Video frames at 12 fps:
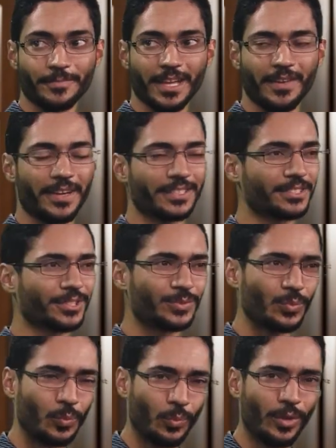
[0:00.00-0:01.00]
I've had such
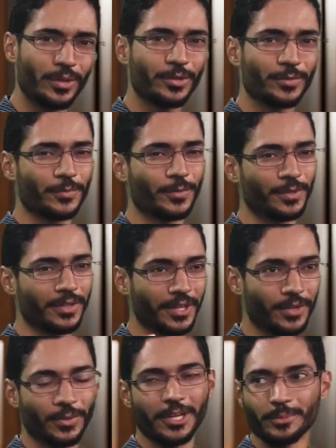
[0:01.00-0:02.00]
wonderful,
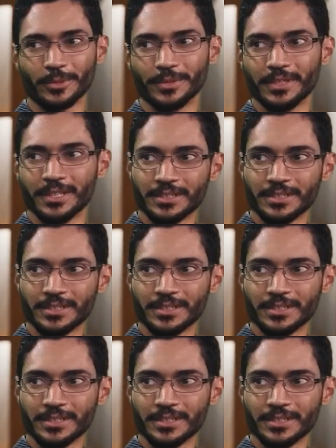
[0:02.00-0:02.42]
incredible